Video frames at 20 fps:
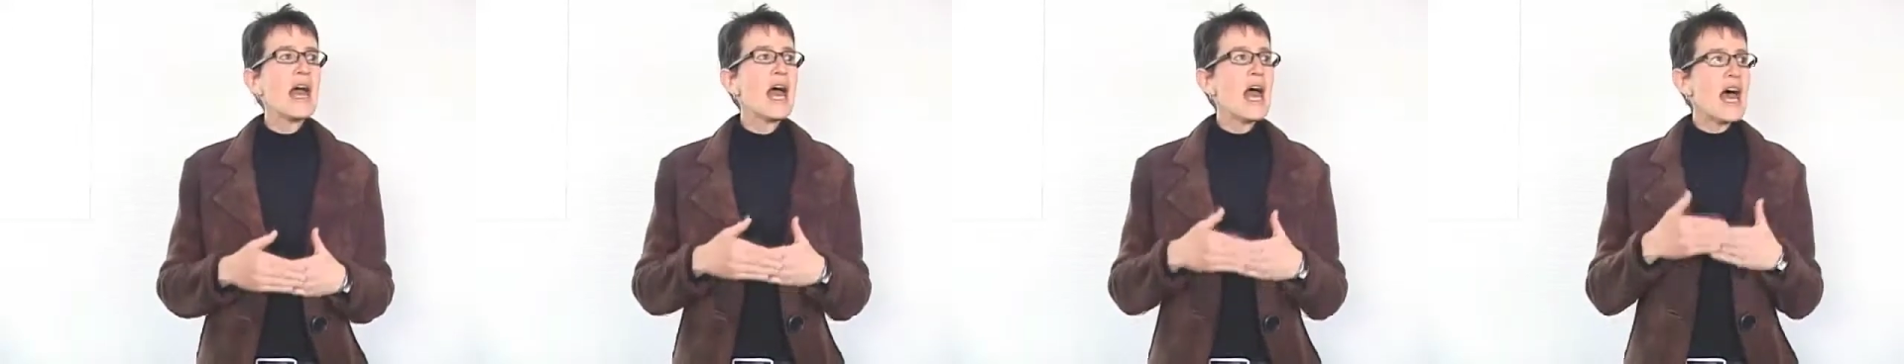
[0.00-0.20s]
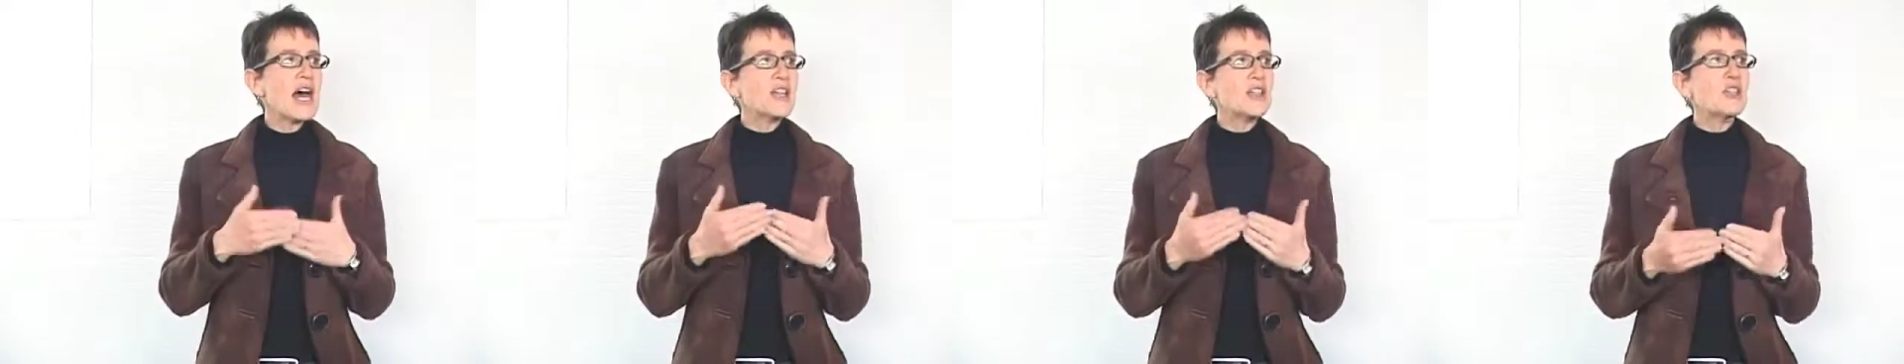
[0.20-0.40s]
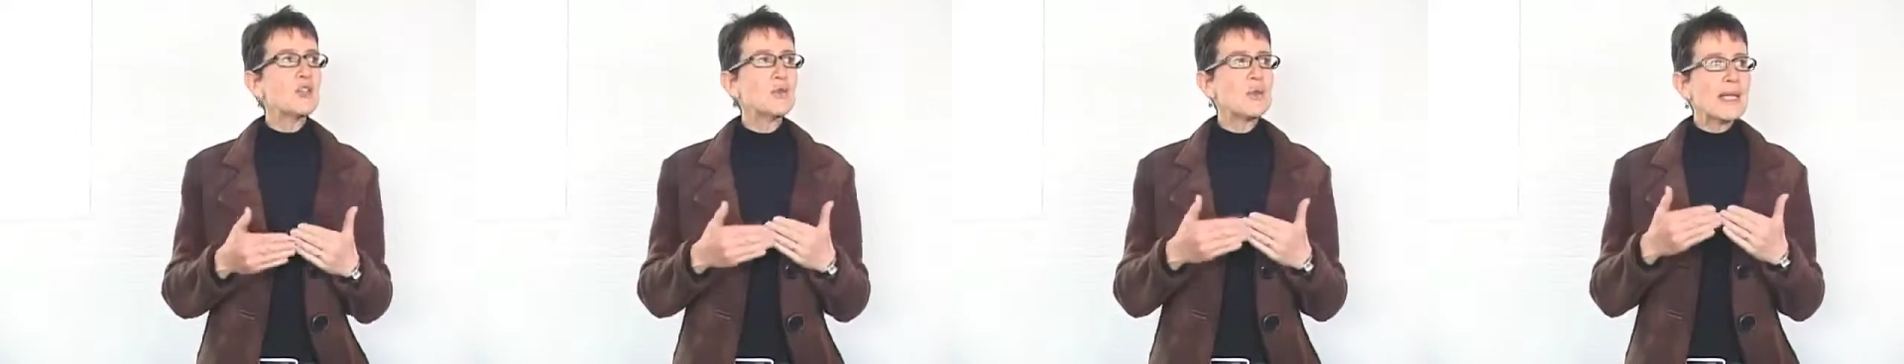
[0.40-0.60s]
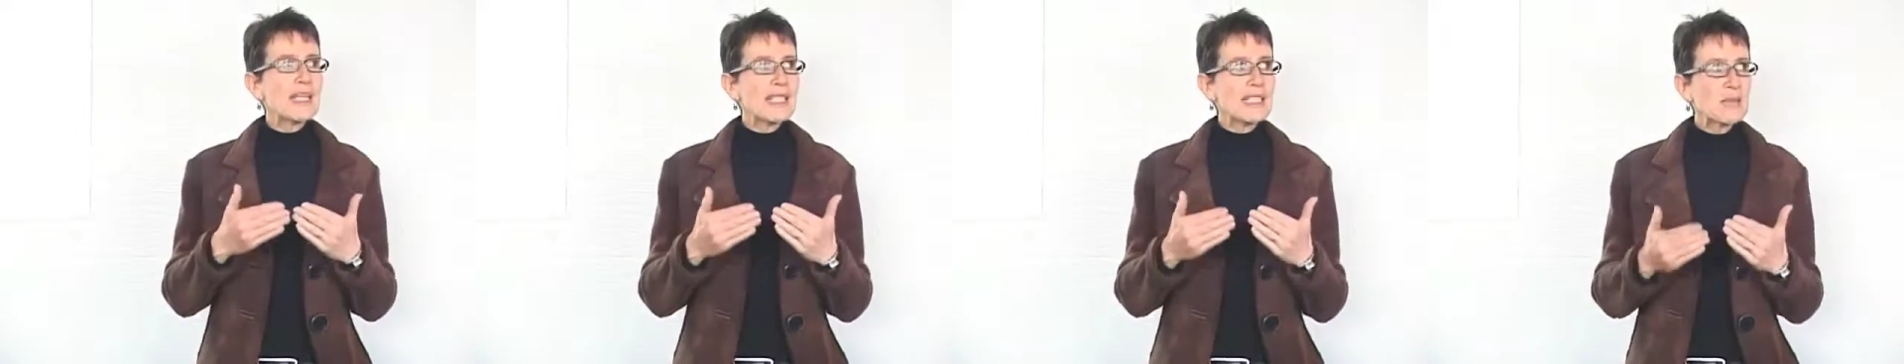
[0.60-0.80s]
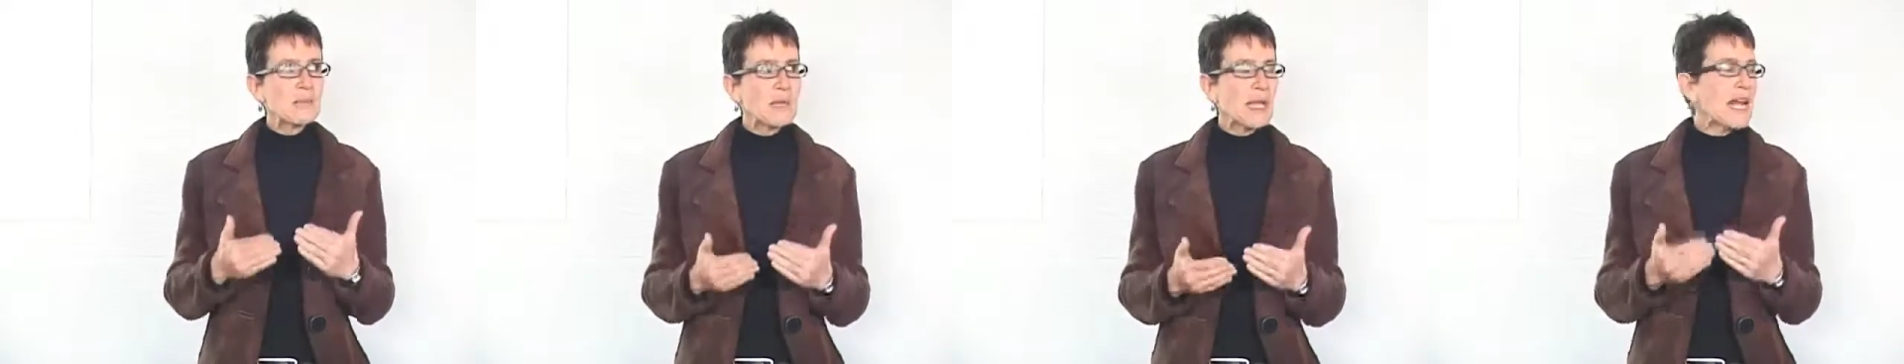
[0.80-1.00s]
and to
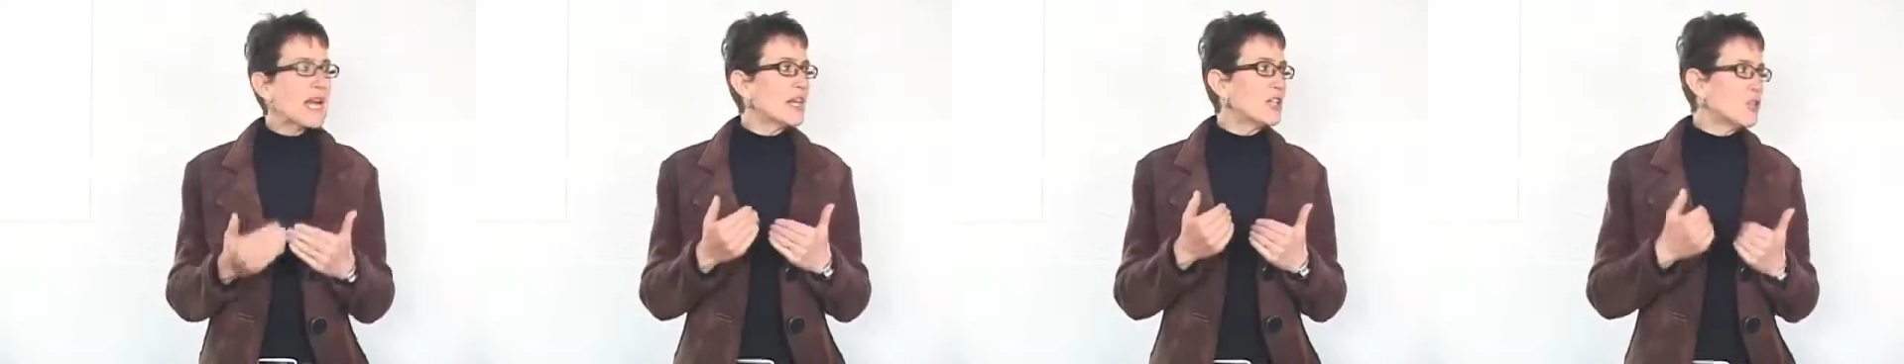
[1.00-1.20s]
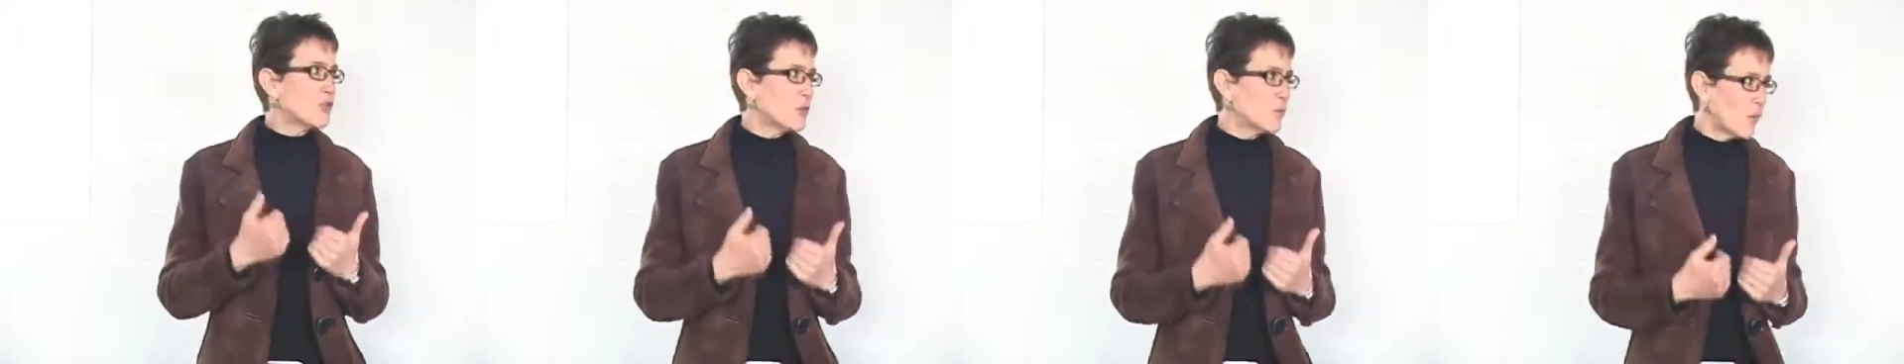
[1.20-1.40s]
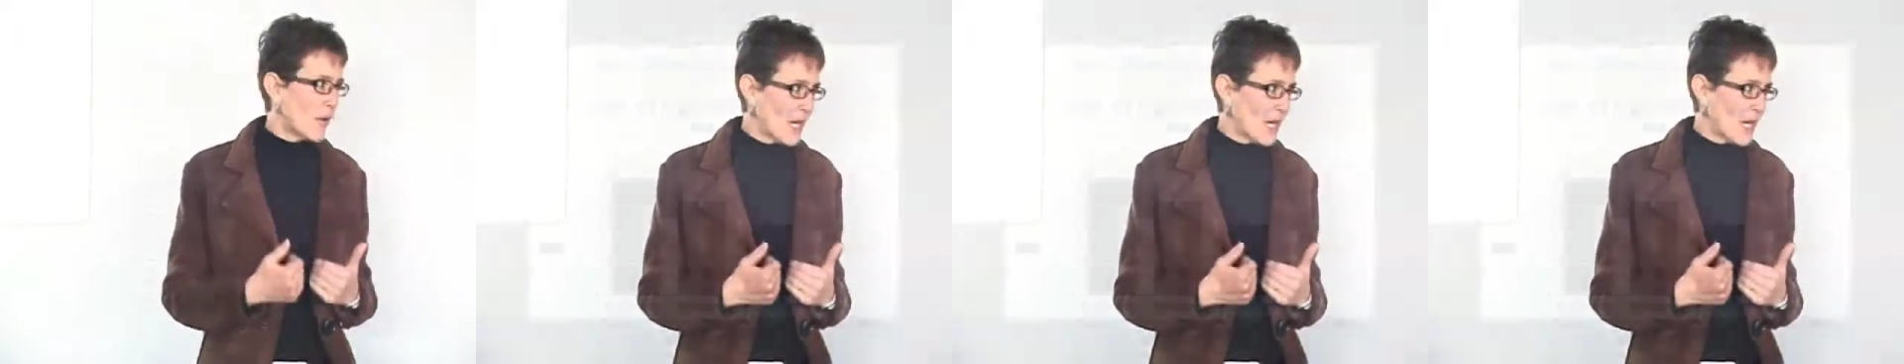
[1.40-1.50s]
explain to